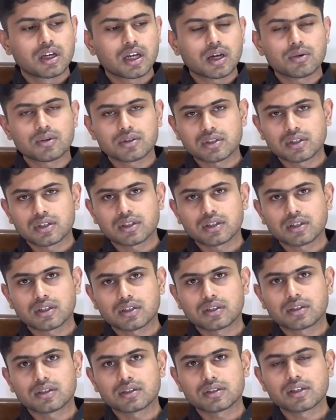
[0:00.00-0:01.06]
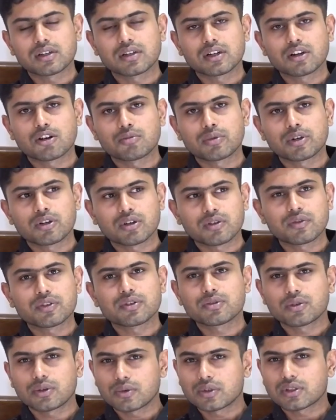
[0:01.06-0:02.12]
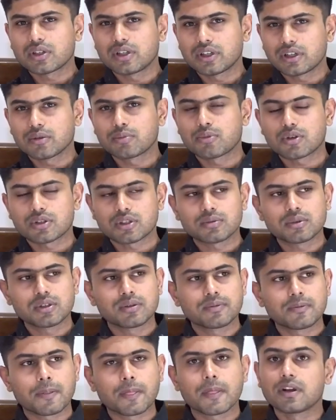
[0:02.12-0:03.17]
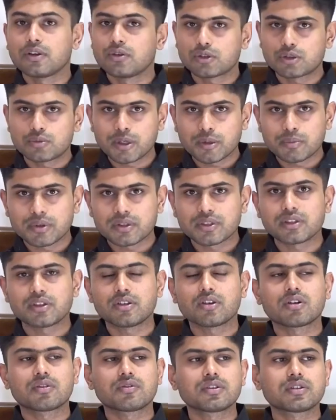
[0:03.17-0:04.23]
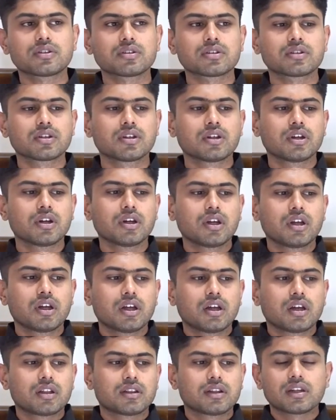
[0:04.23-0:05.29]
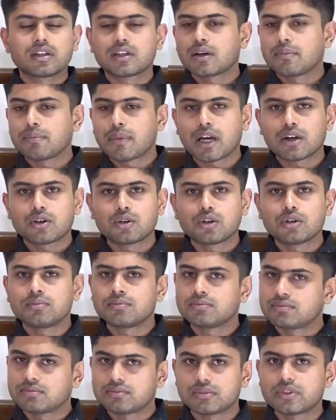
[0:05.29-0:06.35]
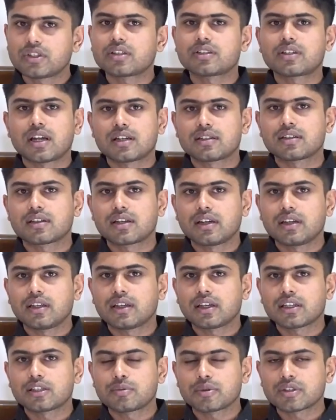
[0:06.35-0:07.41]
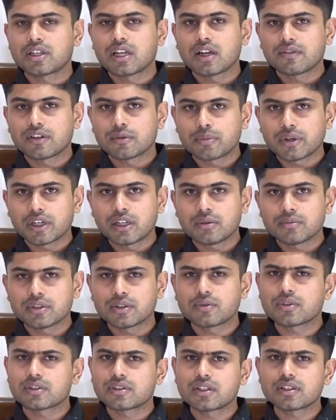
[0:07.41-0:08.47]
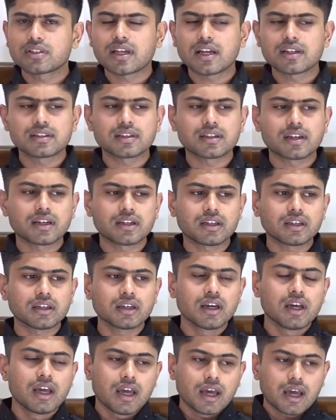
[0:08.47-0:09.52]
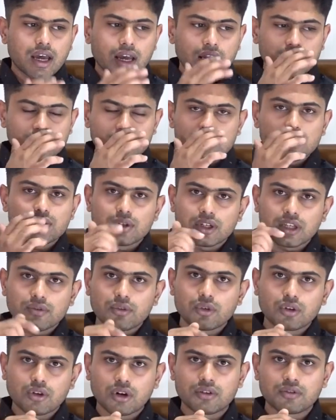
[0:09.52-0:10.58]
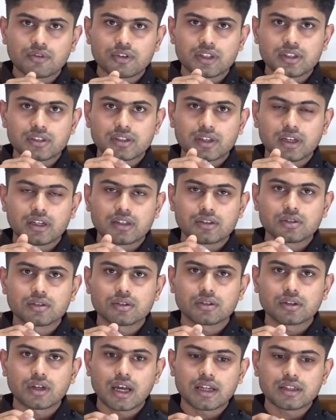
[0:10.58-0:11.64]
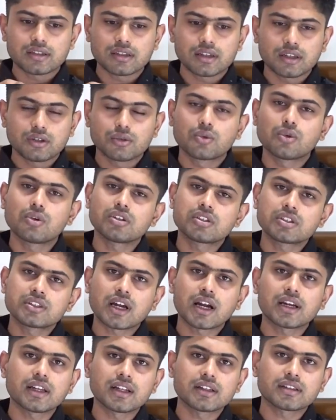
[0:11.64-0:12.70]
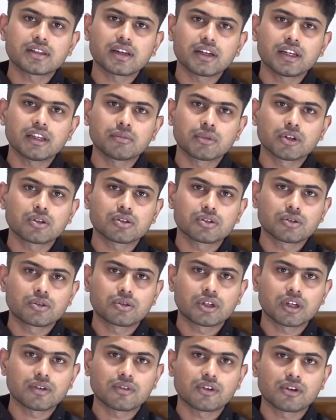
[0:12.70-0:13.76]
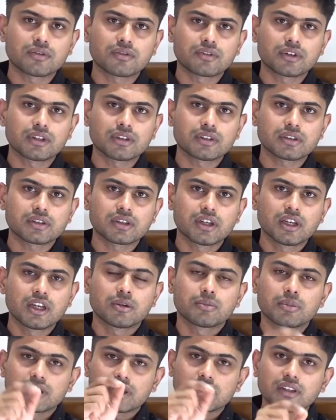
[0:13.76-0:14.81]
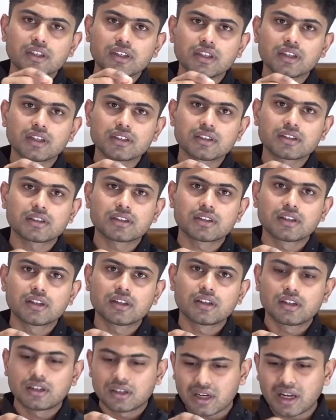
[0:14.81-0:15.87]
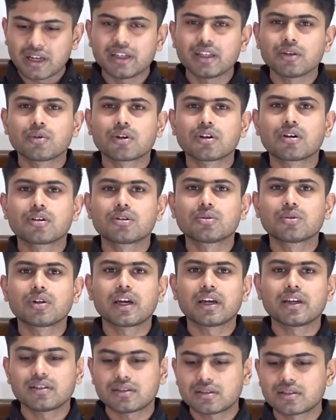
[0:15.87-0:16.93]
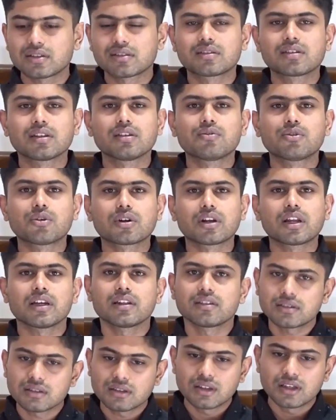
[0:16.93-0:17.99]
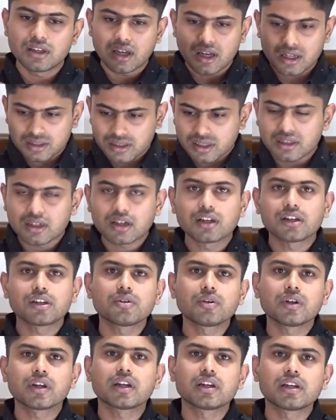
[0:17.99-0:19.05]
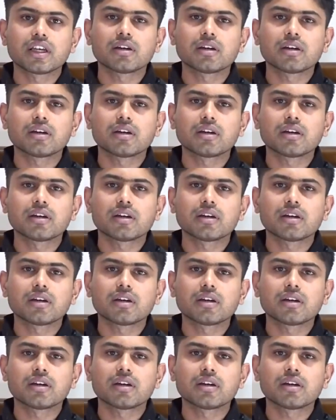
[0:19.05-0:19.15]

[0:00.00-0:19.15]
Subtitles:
I was in a central government office, so it was a little possible. Newspapers in the office. Then come back home, just answer writing. Especially after prelims, it was just answer writing. And this will give you confidence, right? So you won't start answer writing because you don't have confidence. But the thing is, writing 1 or 2 lines, just 3-4 lines, and then continuing it